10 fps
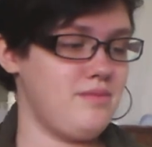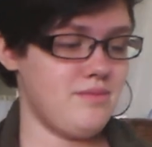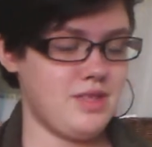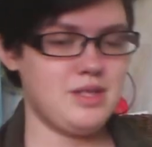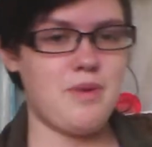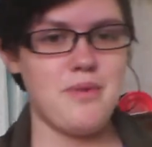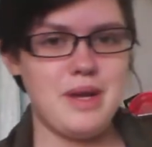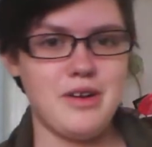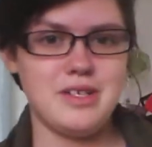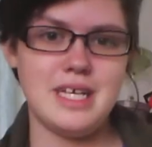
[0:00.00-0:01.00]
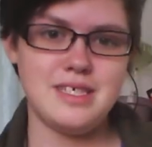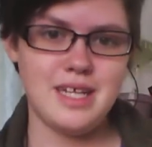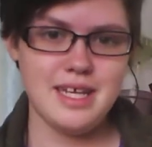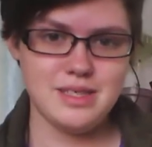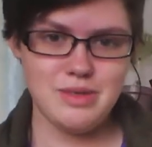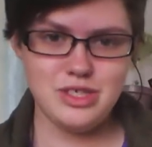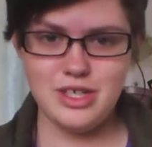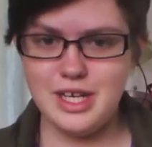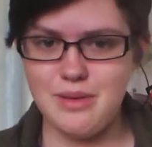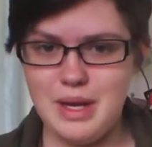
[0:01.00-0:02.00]
because part of my year and a day study is me
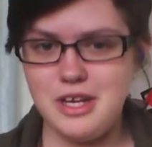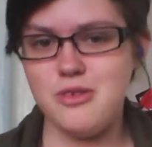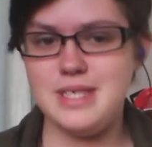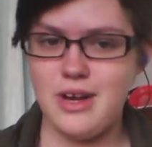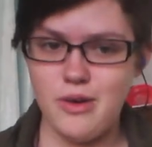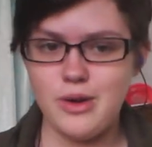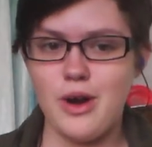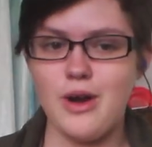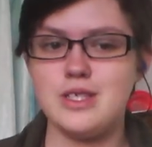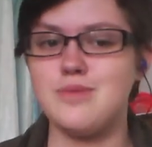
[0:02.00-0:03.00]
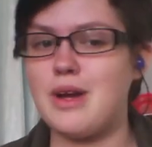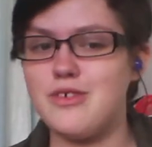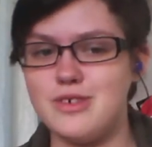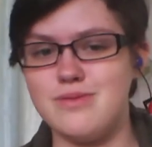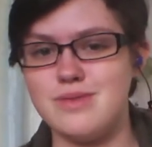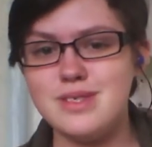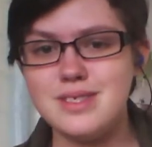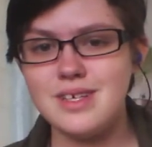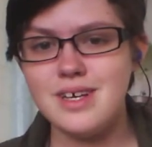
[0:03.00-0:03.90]
studying my new tarot cards and my runes.